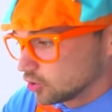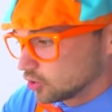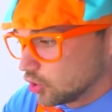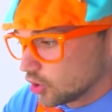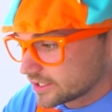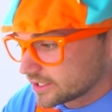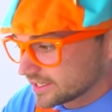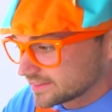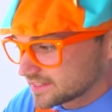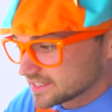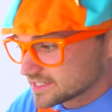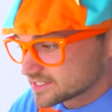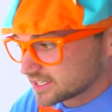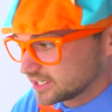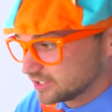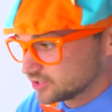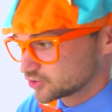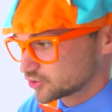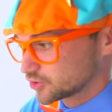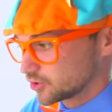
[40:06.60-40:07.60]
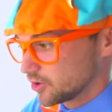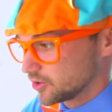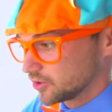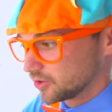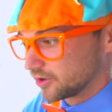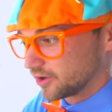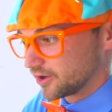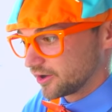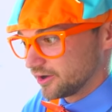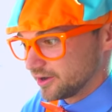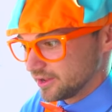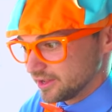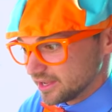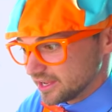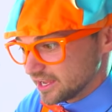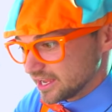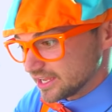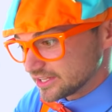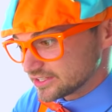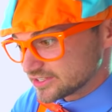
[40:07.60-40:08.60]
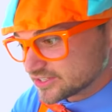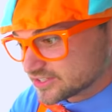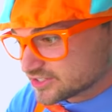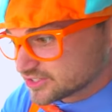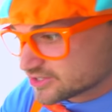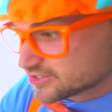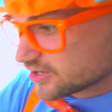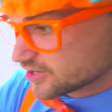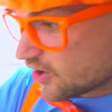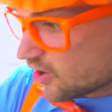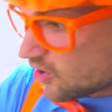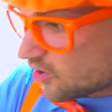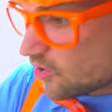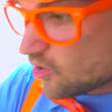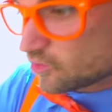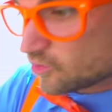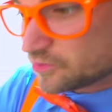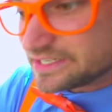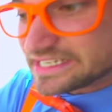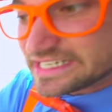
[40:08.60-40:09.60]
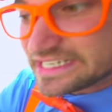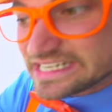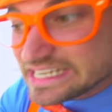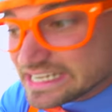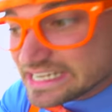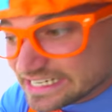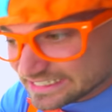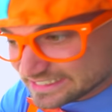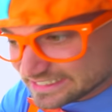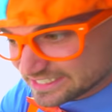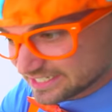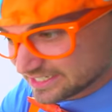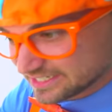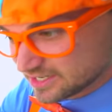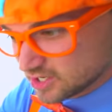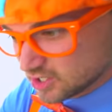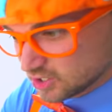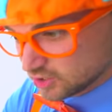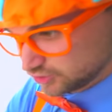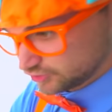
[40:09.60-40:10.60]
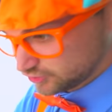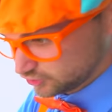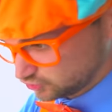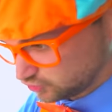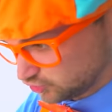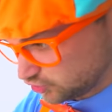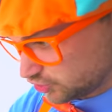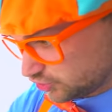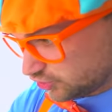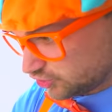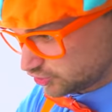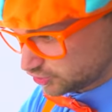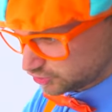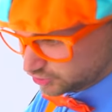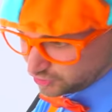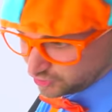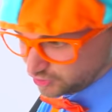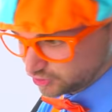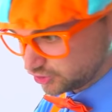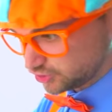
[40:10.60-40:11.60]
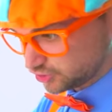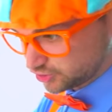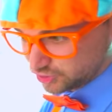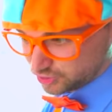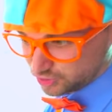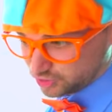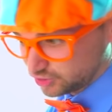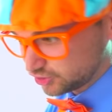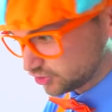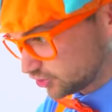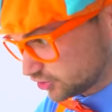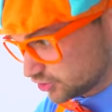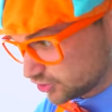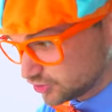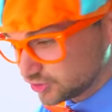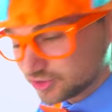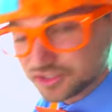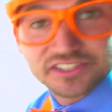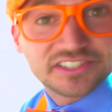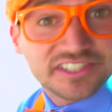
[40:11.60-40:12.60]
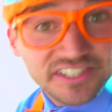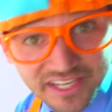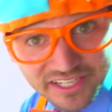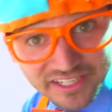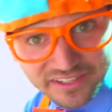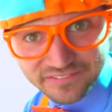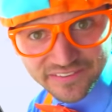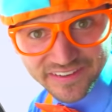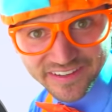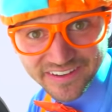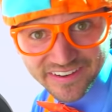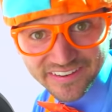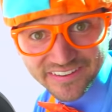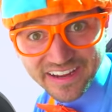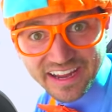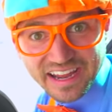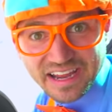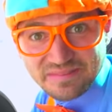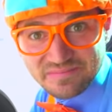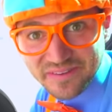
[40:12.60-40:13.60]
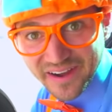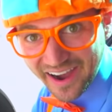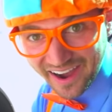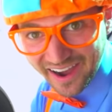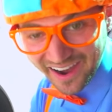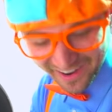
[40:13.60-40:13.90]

Look at this controller. It's so neat. It's like a video game.